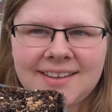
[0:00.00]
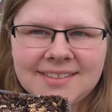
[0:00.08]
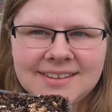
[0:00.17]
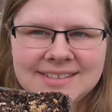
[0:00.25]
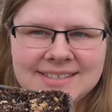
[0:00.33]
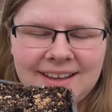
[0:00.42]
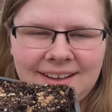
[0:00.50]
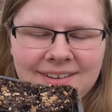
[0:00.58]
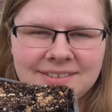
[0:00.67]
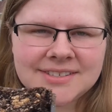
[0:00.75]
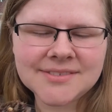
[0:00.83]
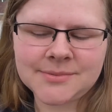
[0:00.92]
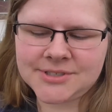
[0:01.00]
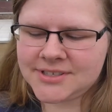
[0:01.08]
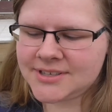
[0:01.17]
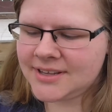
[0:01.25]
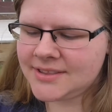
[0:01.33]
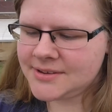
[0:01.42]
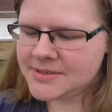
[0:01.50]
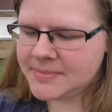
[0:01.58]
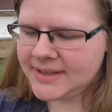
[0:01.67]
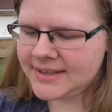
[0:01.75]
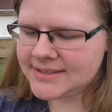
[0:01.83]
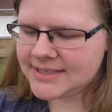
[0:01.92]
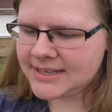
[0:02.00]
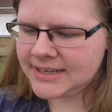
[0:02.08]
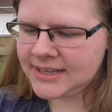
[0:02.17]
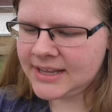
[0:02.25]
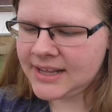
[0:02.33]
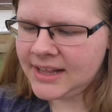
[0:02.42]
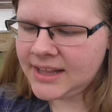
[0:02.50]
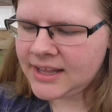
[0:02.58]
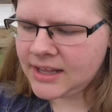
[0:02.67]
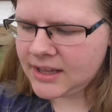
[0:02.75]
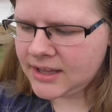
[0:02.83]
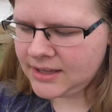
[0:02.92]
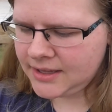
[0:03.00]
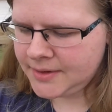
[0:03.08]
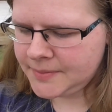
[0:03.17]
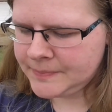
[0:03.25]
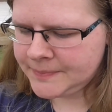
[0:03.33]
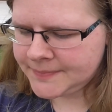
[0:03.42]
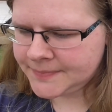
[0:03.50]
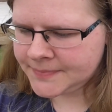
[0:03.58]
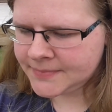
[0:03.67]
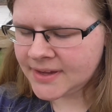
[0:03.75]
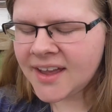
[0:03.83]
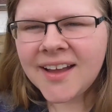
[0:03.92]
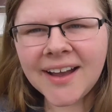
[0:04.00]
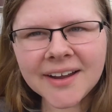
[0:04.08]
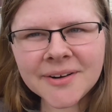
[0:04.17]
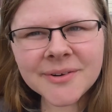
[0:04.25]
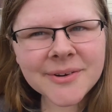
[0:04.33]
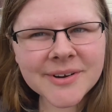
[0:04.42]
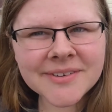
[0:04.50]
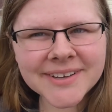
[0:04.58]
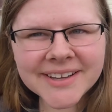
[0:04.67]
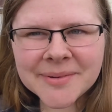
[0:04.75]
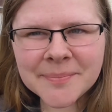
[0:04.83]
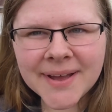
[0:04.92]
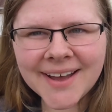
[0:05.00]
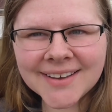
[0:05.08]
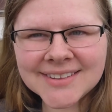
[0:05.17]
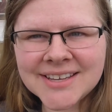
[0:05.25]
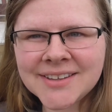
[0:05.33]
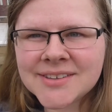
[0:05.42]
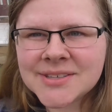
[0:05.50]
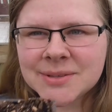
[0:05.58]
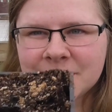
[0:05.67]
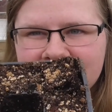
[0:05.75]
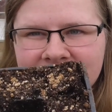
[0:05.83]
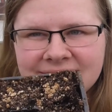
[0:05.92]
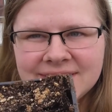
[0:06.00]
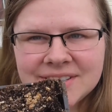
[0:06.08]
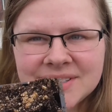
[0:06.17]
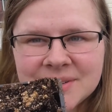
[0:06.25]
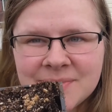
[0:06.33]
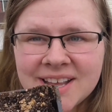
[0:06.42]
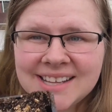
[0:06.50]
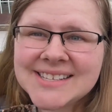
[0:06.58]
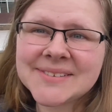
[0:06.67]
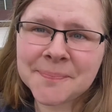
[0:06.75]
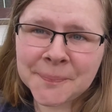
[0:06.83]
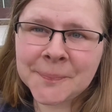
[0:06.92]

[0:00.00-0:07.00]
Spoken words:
in these cells. Just got those planted. I don't know if I compact the soil in these too much.